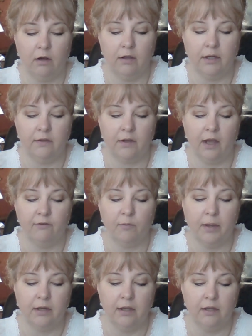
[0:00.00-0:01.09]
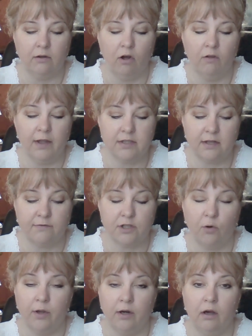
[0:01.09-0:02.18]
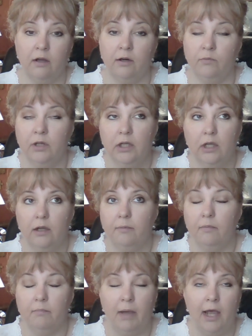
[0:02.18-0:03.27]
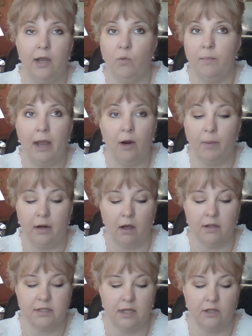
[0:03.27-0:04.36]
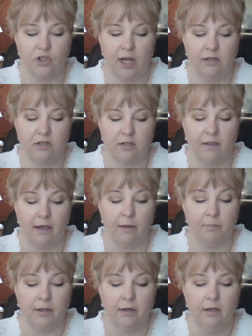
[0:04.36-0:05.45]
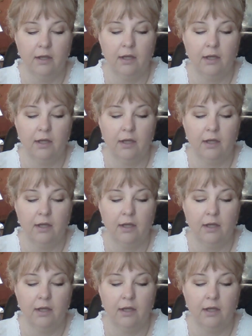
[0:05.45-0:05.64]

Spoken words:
on in the government, and all that stuff's going on, and we may or may not see a change to that. But,